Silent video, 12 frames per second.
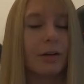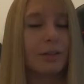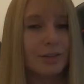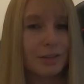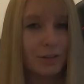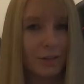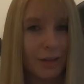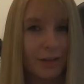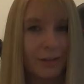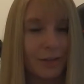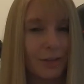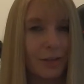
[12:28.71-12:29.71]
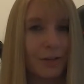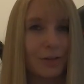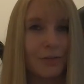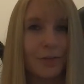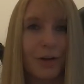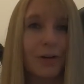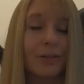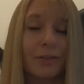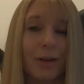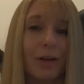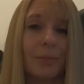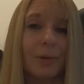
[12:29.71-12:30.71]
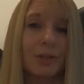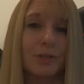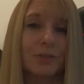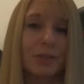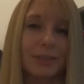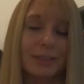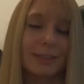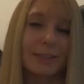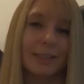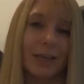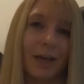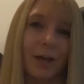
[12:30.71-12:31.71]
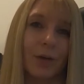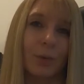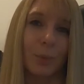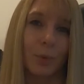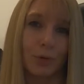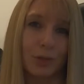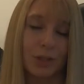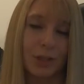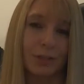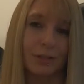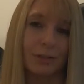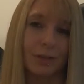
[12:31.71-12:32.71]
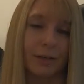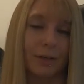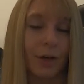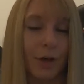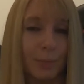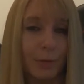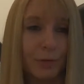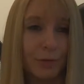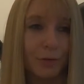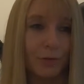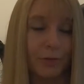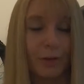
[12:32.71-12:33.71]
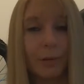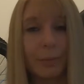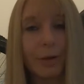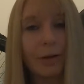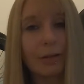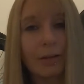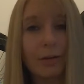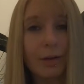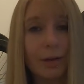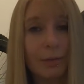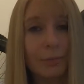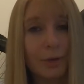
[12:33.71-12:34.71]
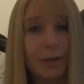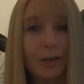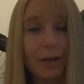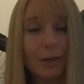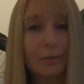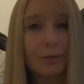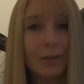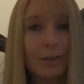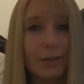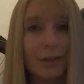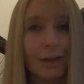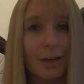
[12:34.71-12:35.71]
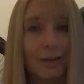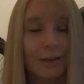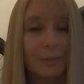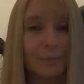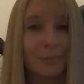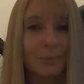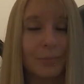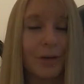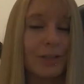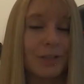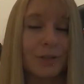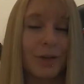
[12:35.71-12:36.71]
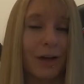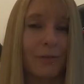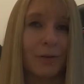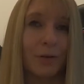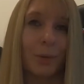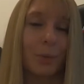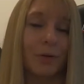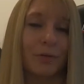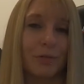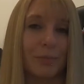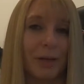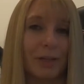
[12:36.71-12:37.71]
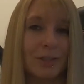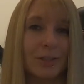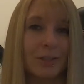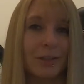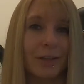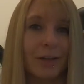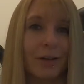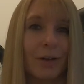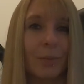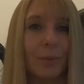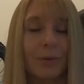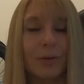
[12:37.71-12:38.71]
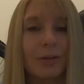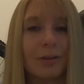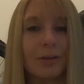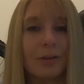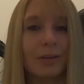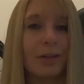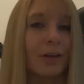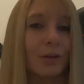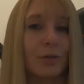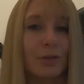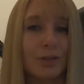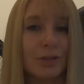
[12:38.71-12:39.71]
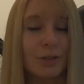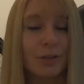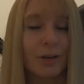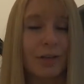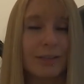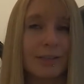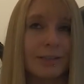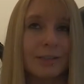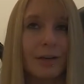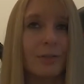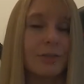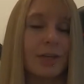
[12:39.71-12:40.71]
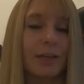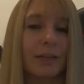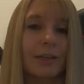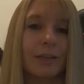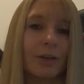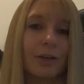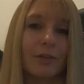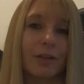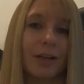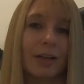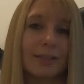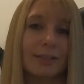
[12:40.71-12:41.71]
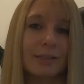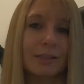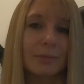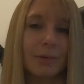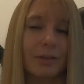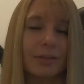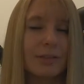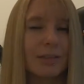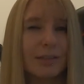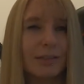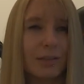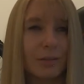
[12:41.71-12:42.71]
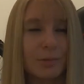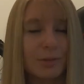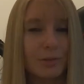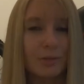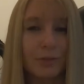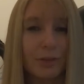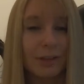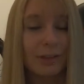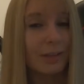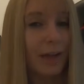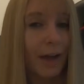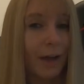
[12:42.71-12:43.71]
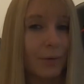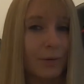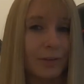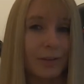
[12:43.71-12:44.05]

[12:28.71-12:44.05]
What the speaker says: I do thank you very, very much for listening and watching, and I hope you're feeling better than I am right now. But I do have a lot more information that I want to get across to you guys, things that I've taken in over the last 6 months, things that I'm still feeling now,